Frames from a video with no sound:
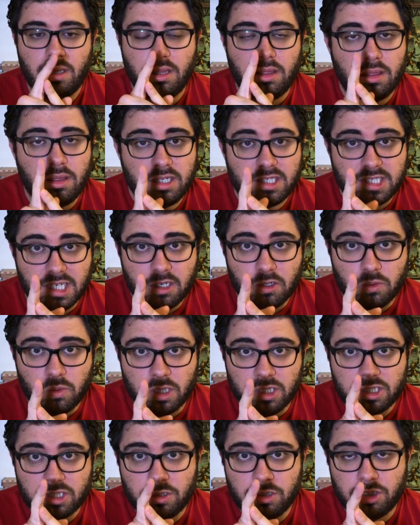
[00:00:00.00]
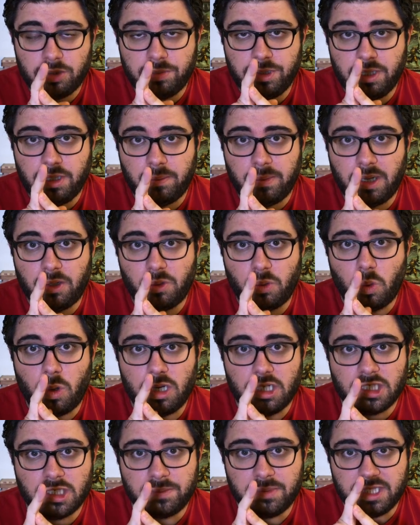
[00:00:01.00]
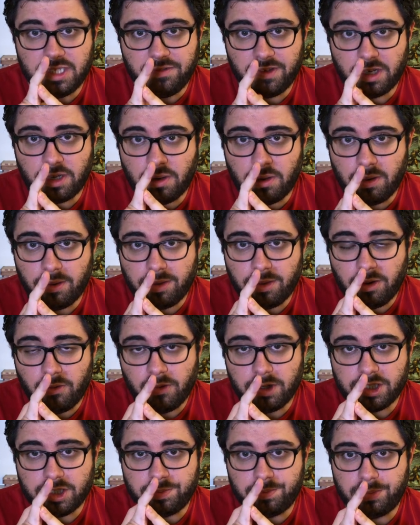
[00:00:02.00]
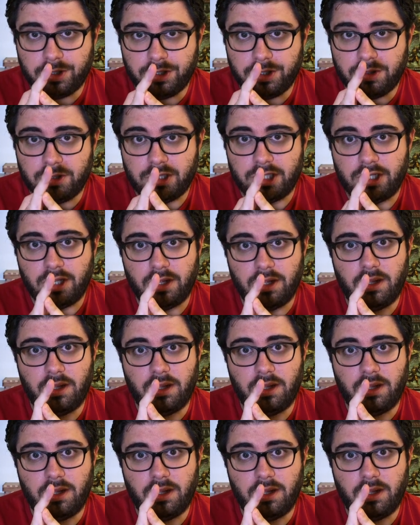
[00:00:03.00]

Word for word: The second one is going to be about one specific author which produced